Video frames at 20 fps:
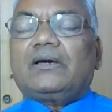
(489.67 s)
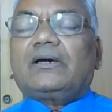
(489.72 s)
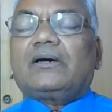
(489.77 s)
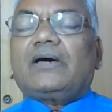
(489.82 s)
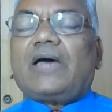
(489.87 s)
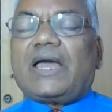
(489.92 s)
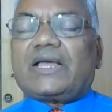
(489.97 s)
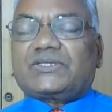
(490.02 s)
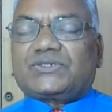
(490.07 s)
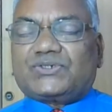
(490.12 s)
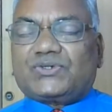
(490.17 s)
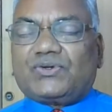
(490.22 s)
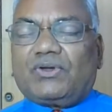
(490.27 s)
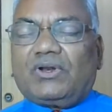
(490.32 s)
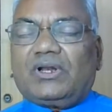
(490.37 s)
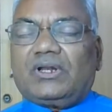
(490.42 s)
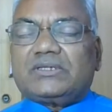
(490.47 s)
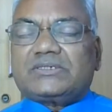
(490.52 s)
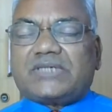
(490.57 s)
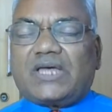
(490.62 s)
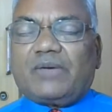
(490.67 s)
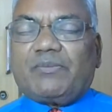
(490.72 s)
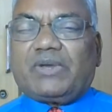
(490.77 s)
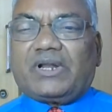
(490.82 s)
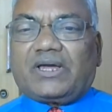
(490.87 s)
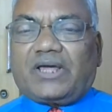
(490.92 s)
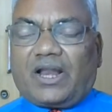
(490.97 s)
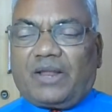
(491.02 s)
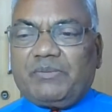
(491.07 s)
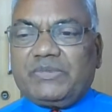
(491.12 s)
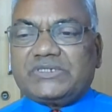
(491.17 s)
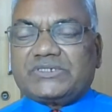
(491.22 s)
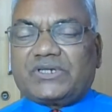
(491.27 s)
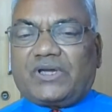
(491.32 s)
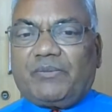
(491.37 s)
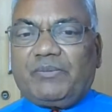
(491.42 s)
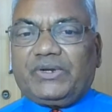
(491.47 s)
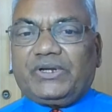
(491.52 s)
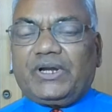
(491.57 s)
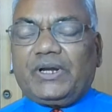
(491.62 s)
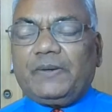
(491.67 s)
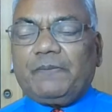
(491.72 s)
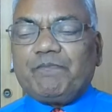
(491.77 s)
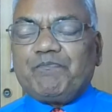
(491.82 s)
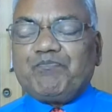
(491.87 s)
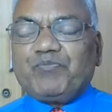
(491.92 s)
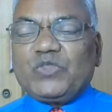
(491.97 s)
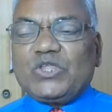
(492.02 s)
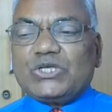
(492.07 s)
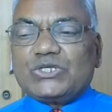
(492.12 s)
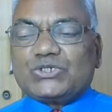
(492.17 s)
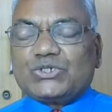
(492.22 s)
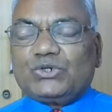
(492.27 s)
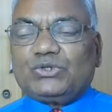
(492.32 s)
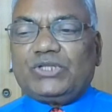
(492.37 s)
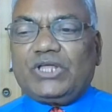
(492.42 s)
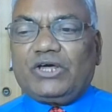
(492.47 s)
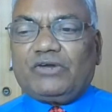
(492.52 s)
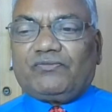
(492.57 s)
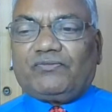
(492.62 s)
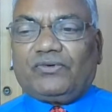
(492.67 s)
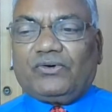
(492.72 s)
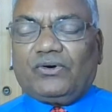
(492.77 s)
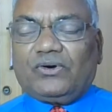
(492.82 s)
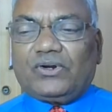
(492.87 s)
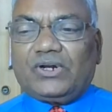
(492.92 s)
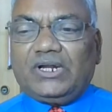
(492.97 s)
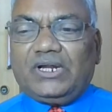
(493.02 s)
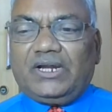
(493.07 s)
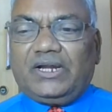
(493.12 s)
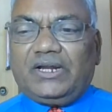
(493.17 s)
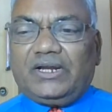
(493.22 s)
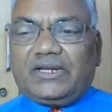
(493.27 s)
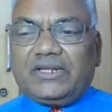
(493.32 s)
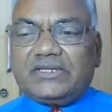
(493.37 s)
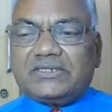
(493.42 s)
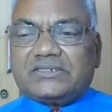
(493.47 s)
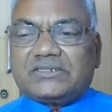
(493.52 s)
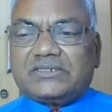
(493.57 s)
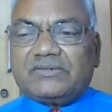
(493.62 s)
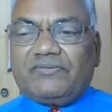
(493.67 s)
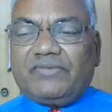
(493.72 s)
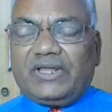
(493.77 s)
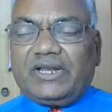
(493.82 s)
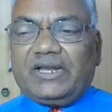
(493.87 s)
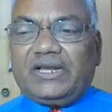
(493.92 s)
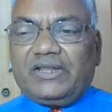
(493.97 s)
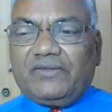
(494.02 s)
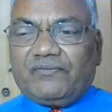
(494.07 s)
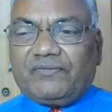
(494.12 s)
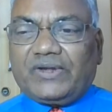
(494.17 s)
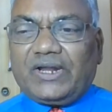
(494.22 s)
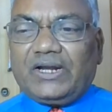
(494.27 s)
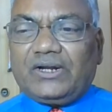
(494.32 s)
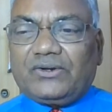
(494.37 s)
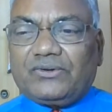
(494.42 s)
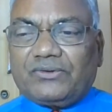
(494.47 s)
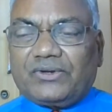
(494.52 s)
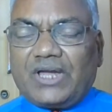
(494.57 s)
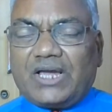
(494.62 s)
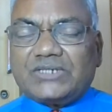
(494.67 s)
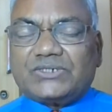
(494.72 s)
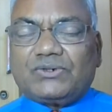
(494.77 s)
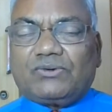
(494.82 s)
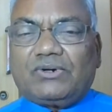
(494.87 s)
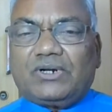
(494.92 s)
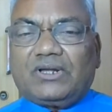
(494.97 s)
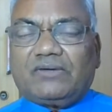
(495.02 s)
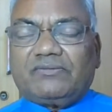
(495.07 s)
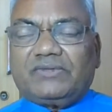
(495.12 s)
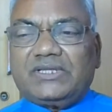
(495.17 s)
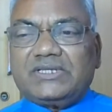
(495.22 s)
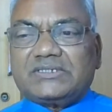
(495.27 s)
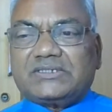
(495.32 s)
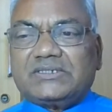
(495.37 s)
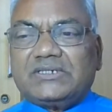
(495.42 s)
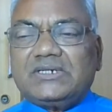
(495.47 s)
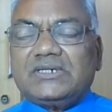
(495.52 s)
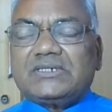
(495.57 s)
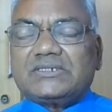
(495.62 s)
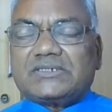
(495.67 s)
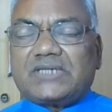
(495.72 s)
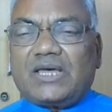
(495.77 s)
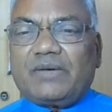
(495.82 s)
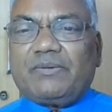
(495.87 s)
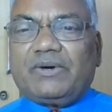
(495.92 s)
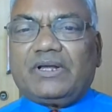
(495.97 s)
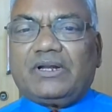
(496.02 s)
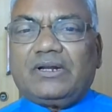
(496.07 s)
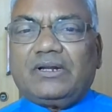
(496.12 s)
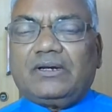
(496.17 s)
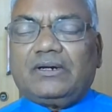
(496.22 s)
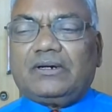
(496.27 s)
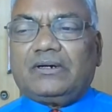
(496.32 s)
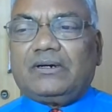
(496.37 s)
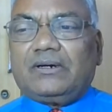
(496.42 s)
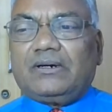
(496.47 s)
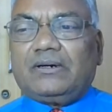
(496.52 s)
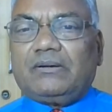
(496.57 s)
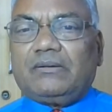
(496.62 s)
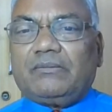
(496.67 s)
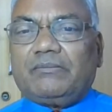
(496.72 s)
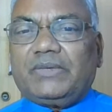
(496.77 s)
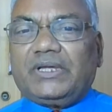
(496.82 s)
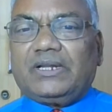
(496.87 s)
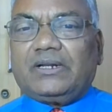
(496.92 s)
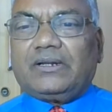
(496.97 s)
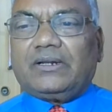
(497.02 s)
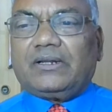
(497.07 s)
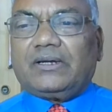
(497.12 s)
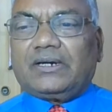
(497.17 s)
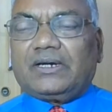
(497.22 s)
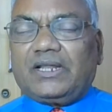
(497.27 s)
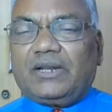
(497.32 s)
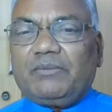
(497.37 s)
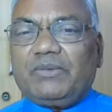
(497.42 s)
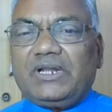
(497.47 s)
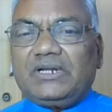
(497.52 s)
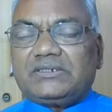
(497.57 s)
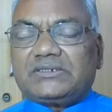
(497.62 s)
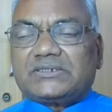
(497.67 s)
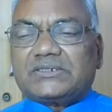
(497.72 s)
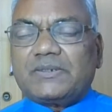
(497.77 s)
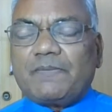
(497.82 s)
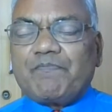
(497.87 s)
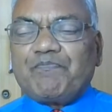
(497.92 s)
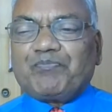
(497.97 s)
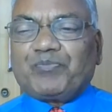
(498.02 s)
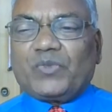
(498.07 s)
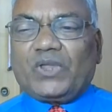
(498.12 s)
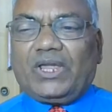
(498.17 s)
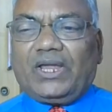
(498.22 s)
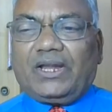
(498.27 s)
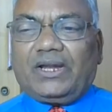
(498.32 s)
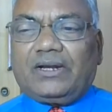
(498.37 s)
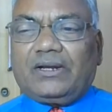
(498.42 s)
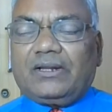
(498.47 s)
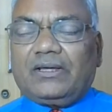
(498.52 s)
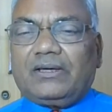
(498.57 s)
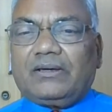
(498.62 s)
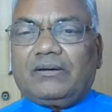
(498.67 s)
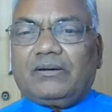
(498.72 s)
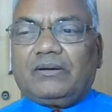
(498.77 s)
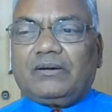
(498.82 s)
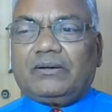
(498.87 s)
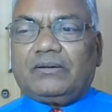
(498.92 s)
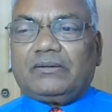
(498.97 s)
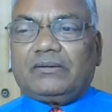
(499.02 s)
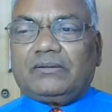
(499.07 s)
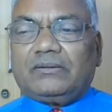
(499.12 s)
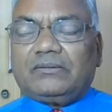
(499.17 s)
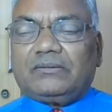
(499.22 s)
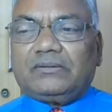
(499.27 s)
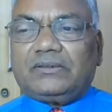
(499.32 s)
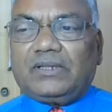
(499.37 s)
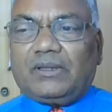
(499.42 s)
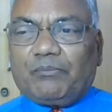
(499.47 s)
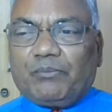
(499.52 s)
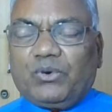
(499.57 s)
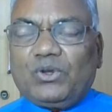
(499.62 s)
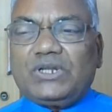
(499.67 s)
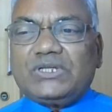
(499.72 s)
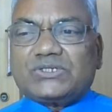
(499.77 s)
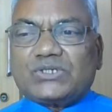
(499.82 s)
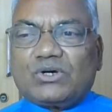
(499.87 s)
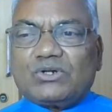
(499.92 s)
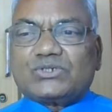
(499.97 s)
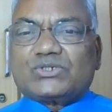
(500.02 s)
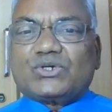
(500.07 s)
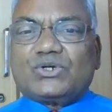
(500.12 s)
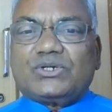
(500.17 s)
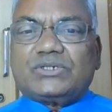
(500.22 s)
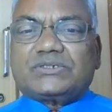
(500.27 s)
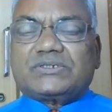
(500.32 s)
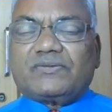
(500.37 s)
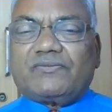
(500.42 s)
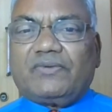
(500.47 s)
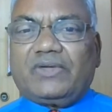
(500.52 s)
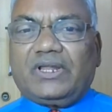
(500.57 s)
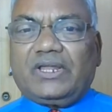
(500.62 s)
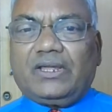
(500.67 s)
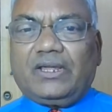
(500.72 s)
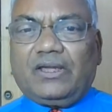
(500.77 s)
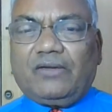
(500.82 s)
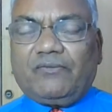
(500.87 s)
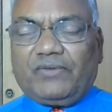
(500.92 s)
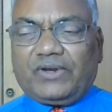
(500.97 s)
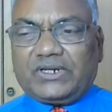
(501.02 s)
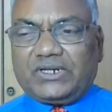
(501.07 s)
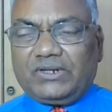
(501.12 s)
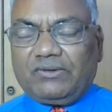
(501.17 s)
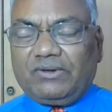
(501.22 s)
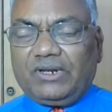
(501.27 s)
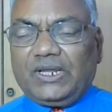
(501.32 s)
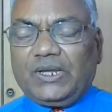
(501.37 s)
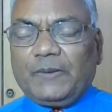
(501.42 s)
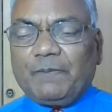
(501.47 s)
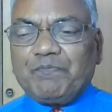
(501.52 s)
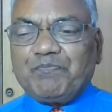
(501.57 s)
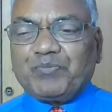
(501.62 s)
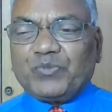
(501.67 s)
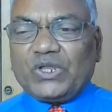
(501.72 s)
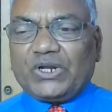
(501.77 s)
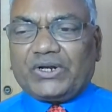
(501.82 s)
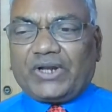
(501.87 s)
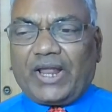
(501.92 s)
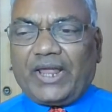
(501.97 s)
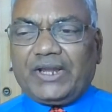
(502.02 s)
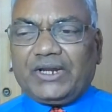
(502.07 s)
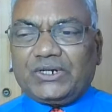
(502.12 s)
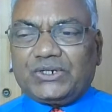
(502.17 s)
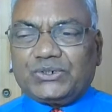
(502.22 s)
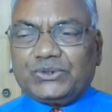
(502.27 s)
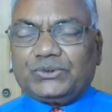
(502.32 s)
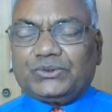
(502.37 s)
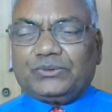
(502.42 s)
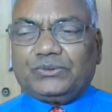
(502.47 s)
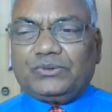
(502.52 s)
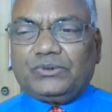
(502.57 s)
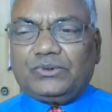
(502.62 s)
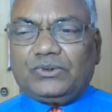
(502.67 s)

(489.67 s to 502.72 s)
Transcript: actual cyber crime is committed. So therefore it is very difficult to catch hold of these cyber criminals, and the police also is very effectively trying to